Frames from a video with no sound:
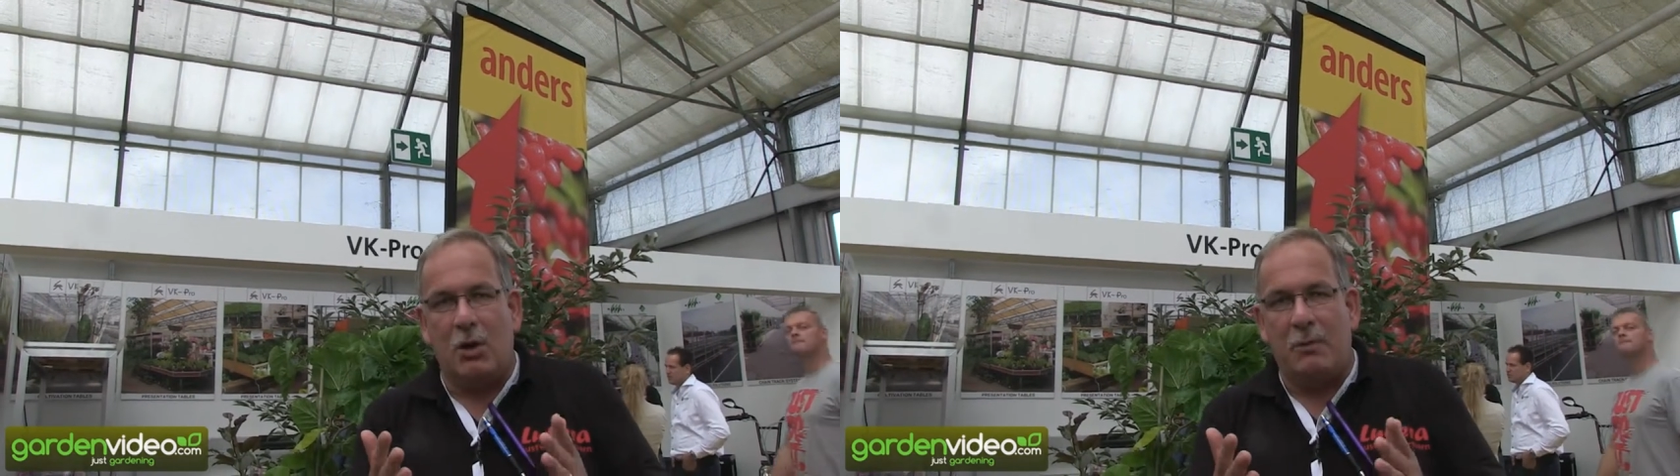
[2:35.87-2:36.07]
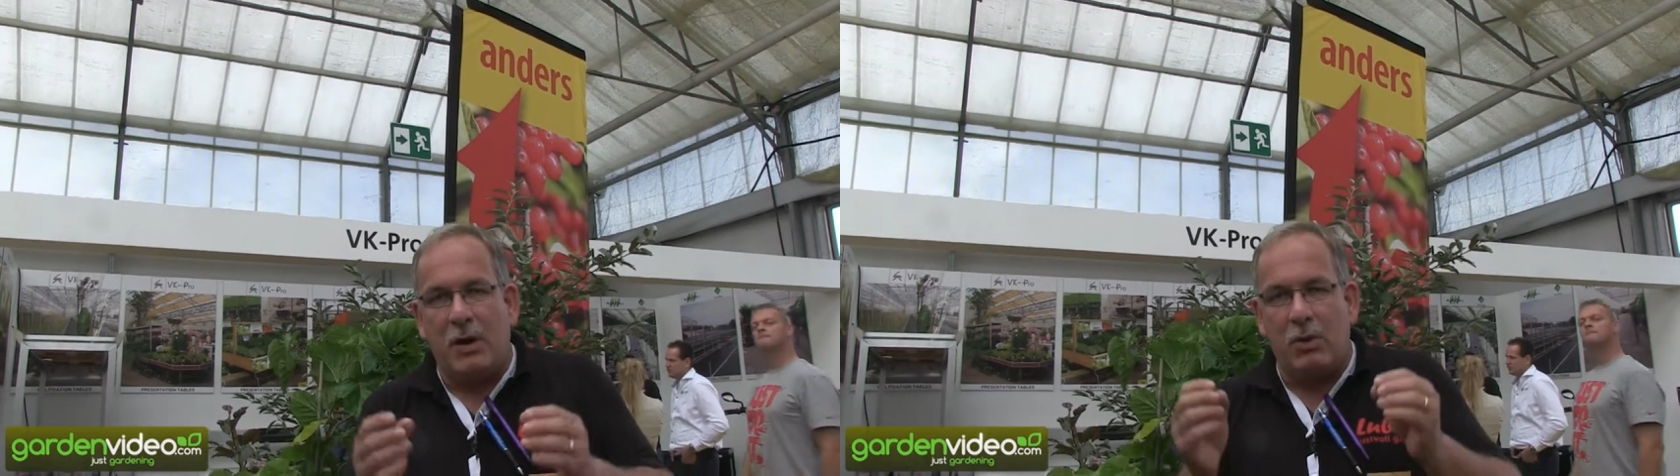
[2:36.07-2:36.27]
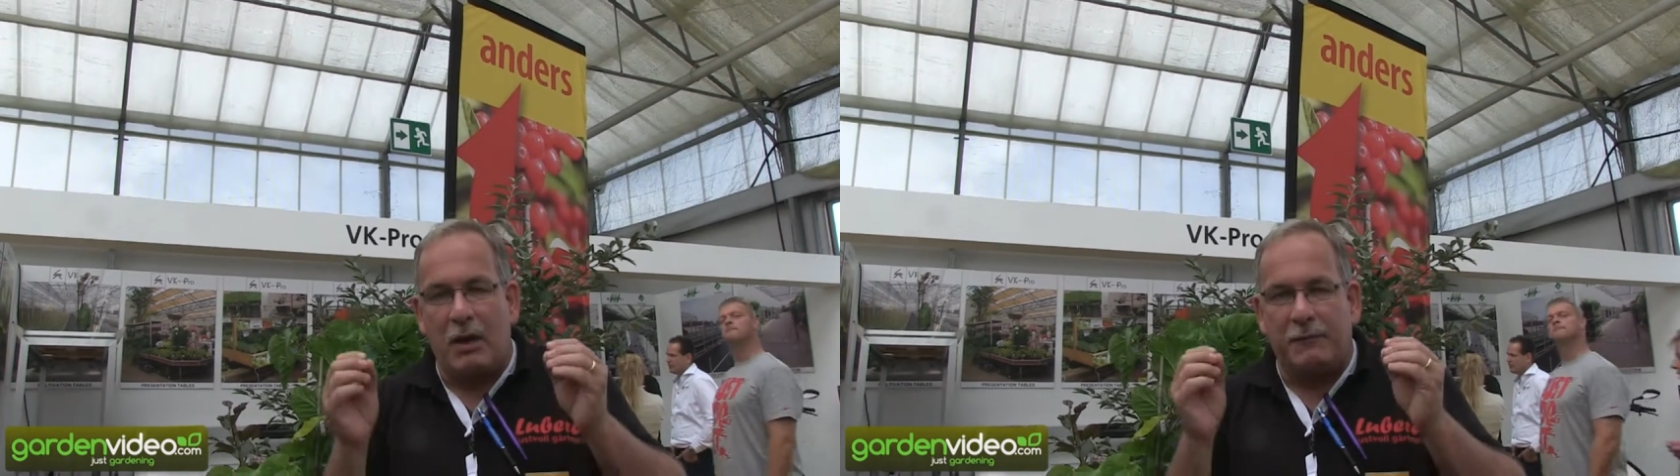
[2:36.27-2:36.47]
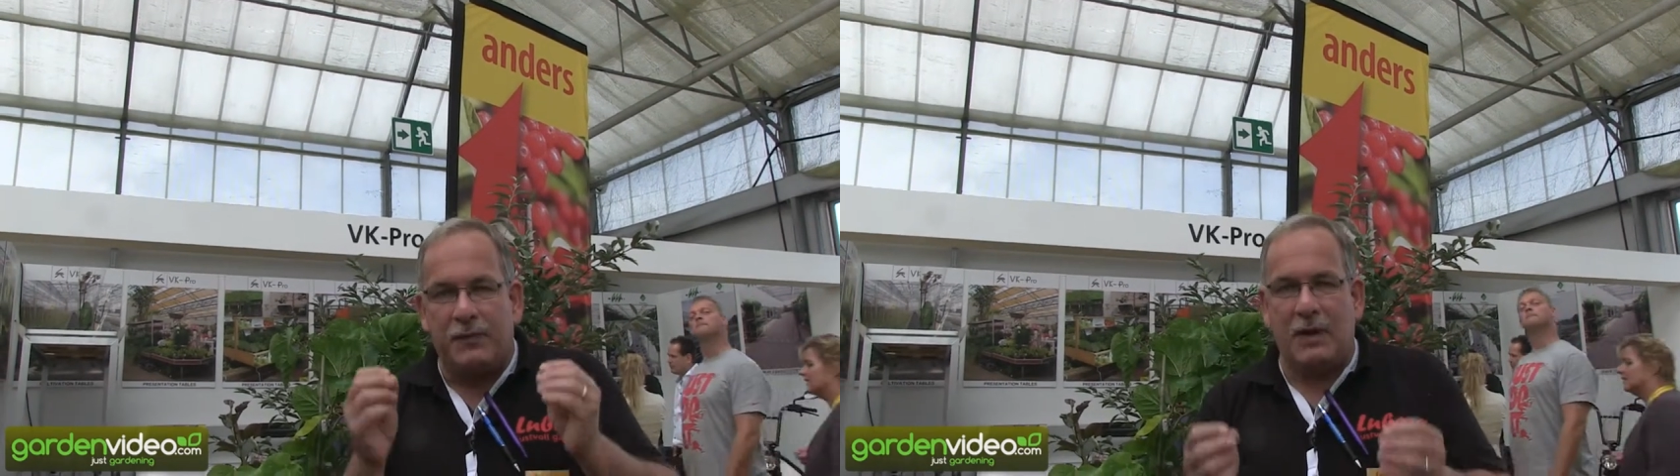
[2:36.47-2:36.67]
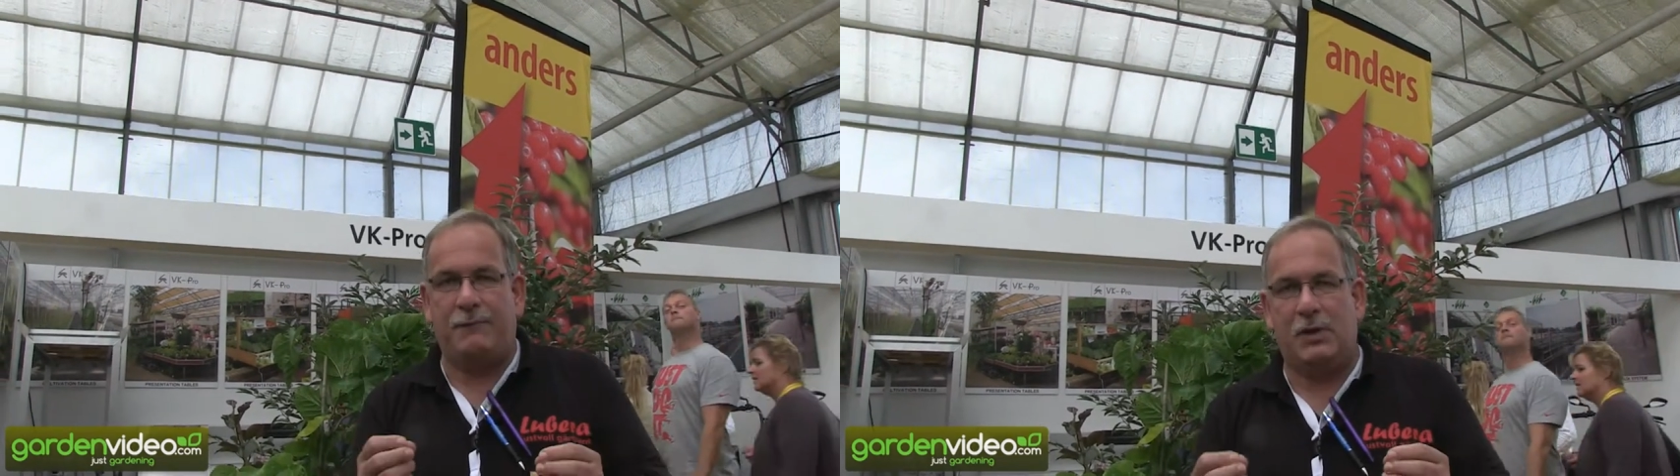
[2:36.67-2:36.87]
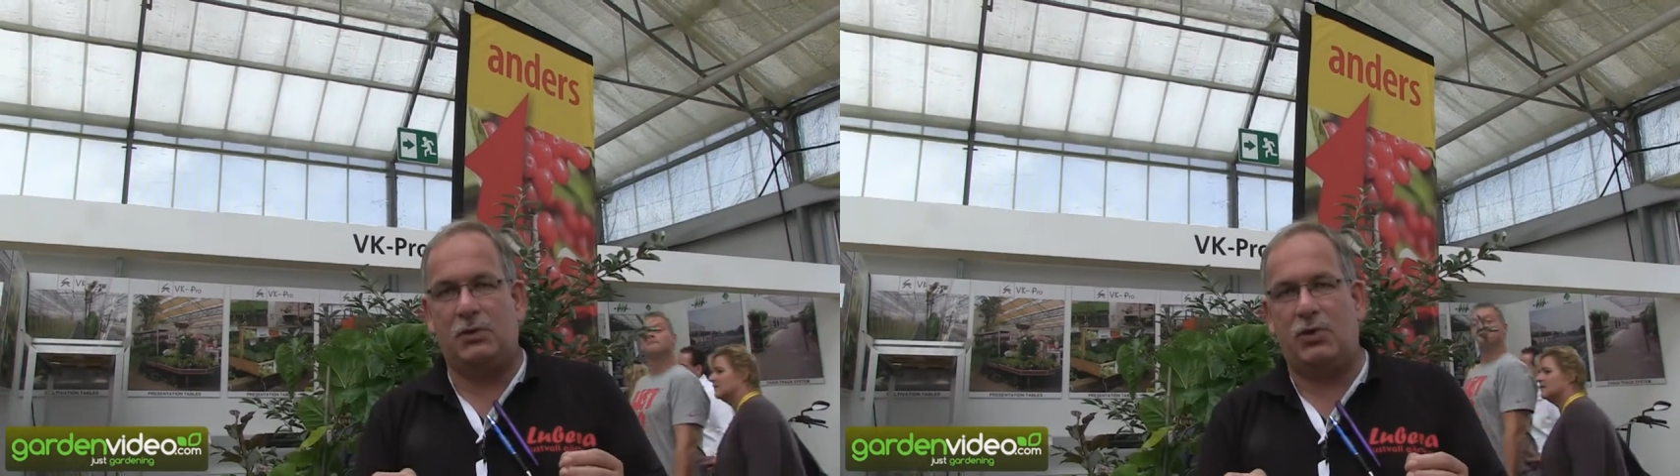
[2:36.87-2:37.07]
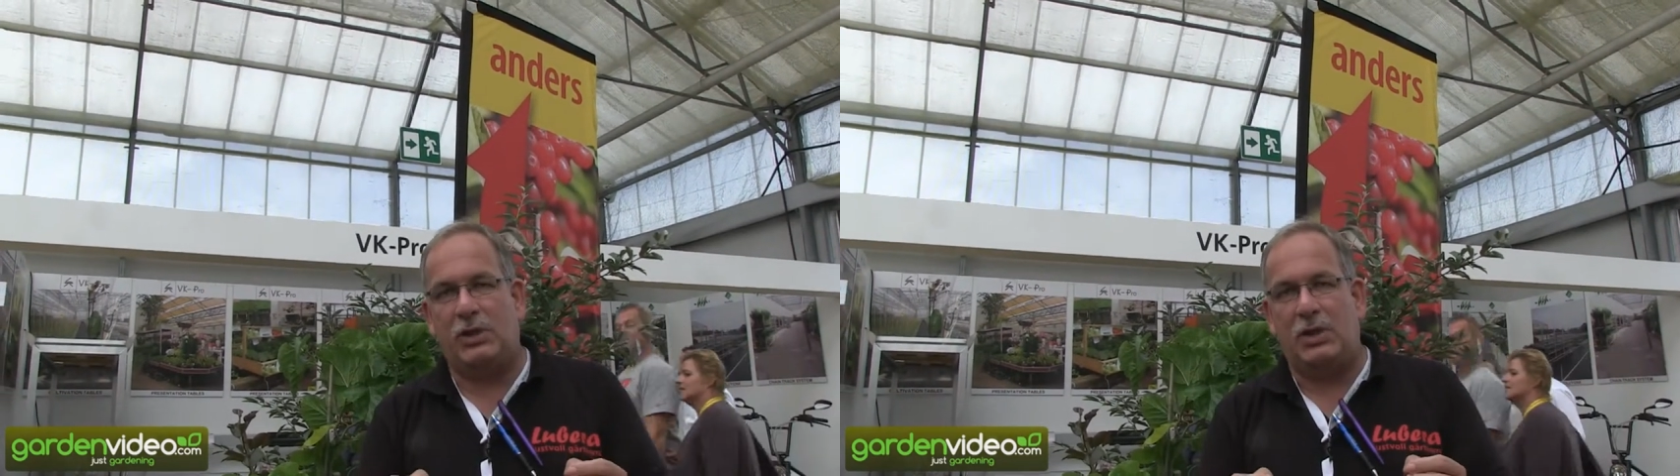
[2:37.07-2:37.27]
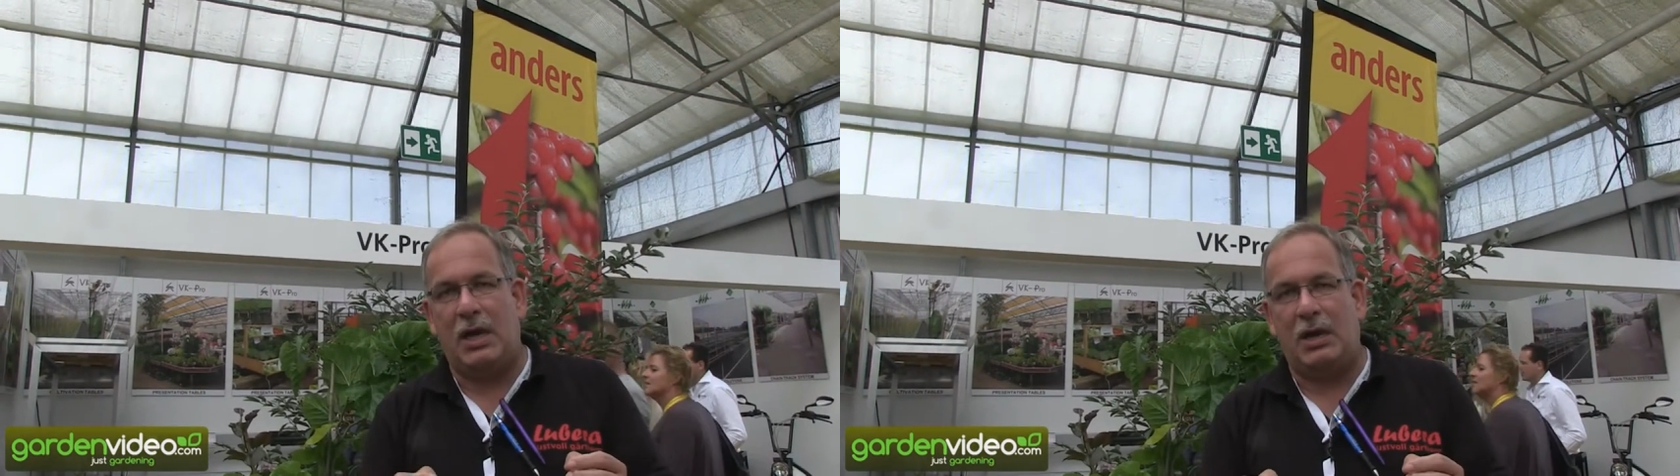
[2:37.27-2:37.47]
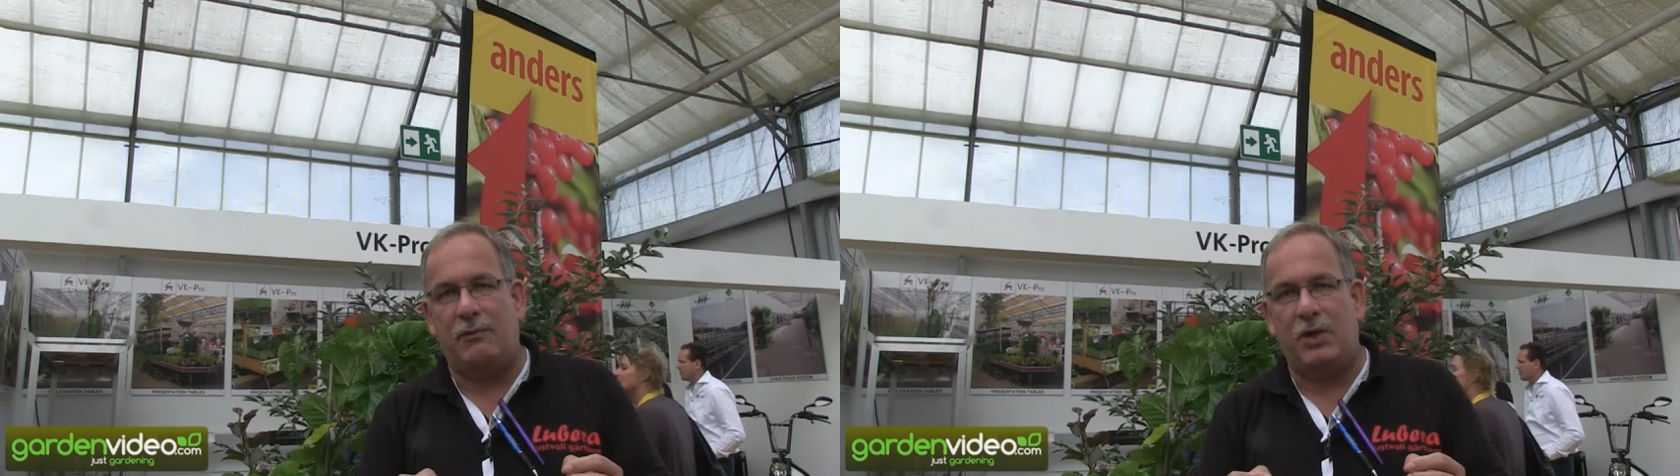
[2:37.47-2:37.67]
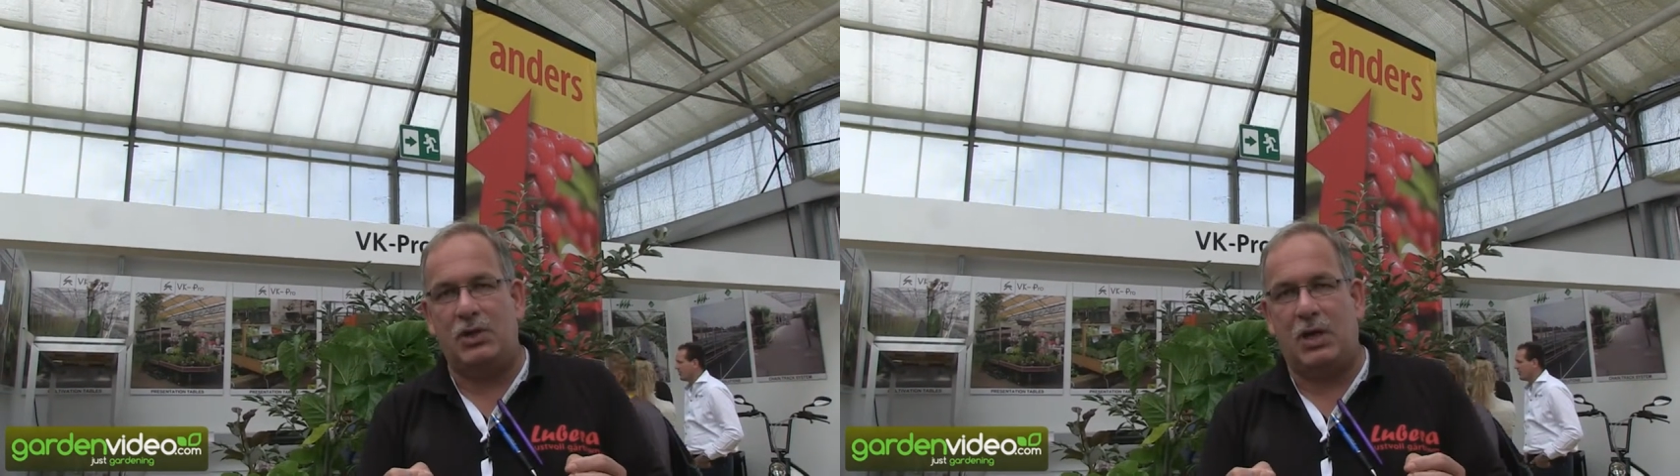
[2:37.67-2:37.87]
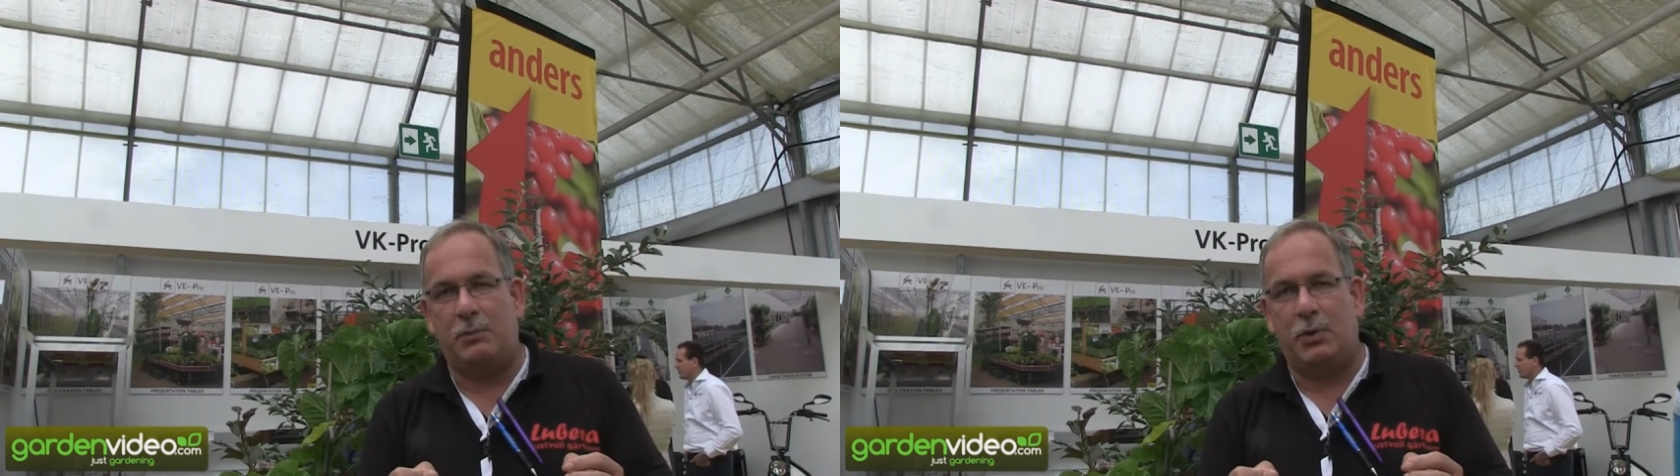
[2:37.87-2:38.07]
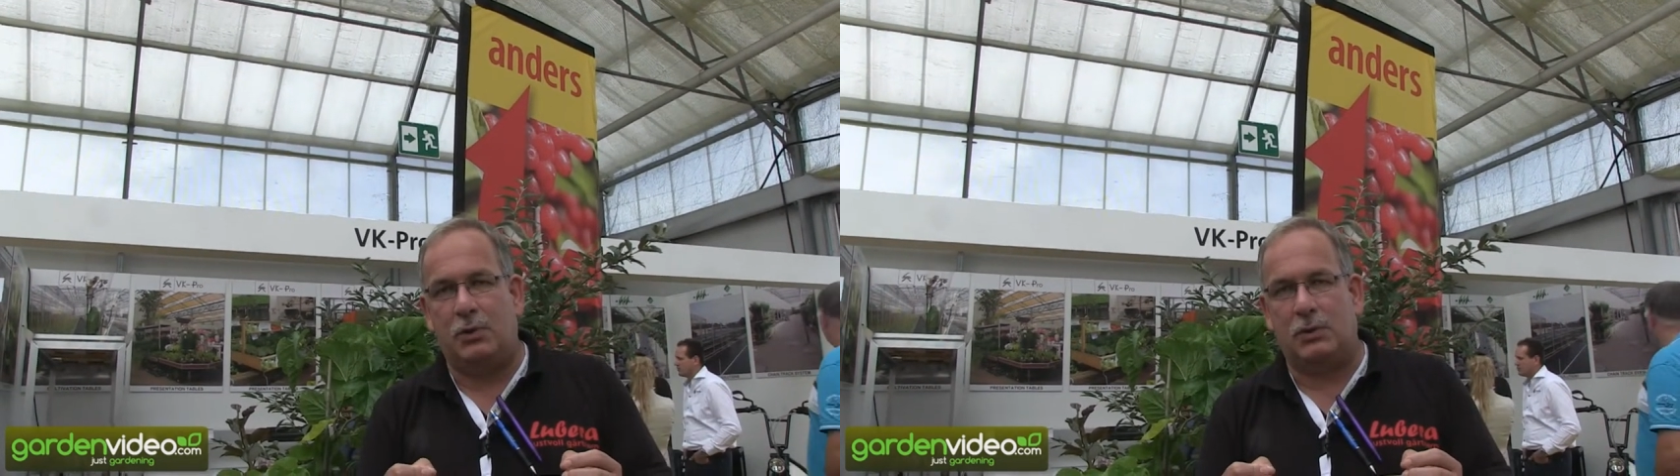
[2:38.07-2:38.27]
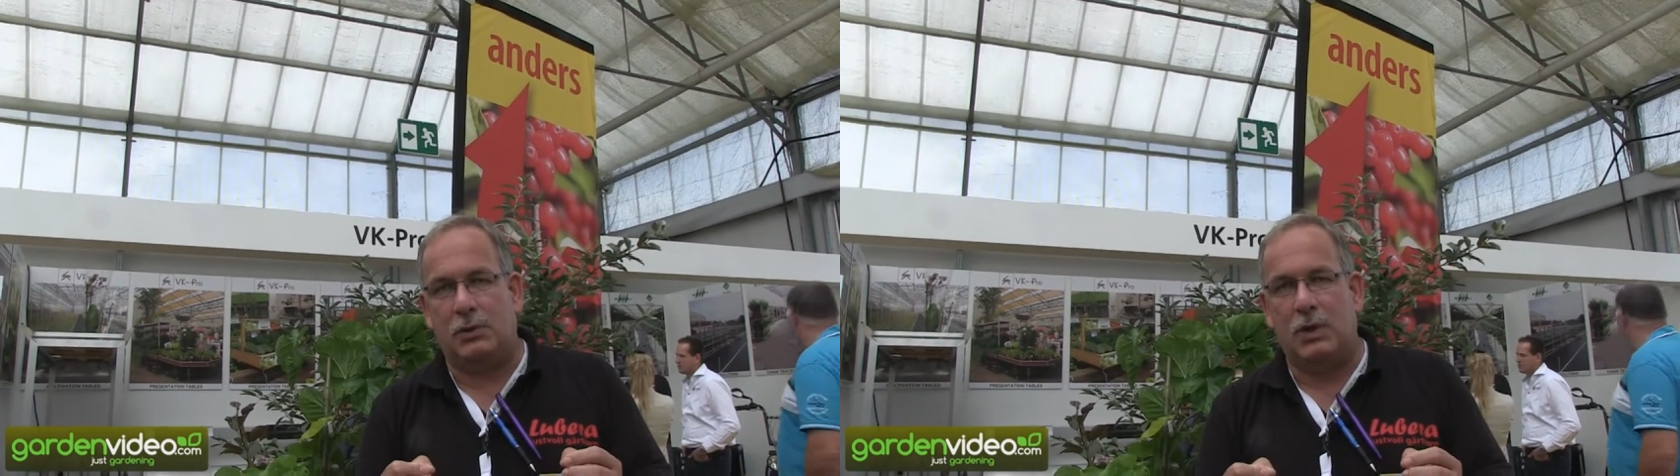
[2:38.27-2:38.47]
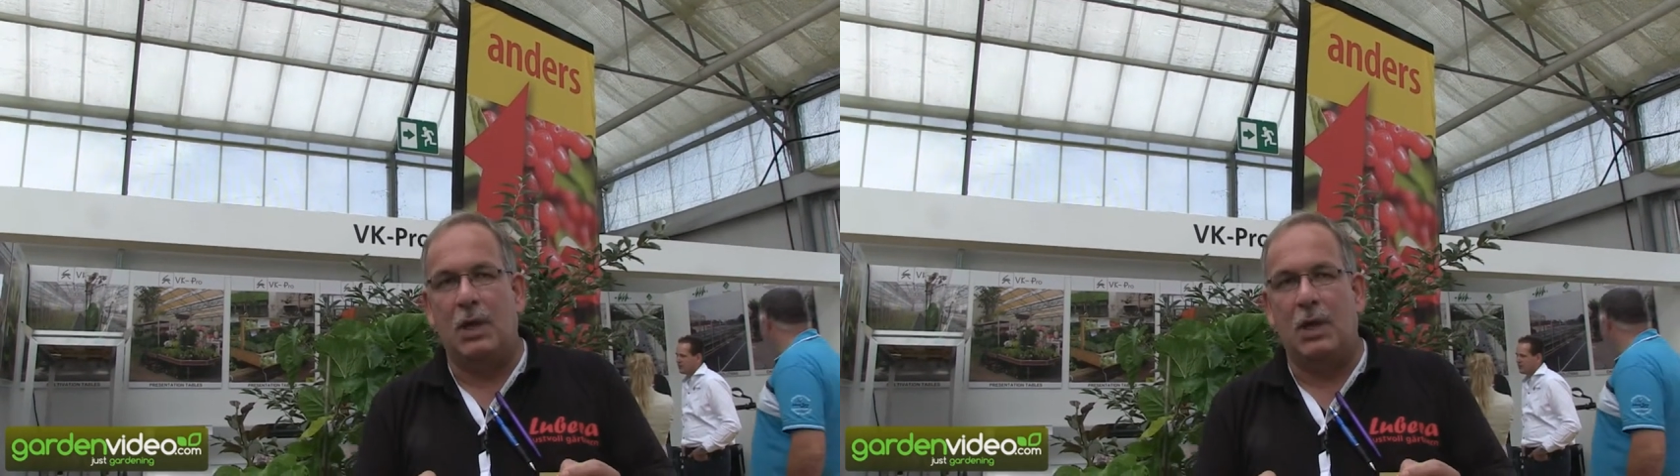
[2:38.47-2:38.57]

where we have different criteria which are important.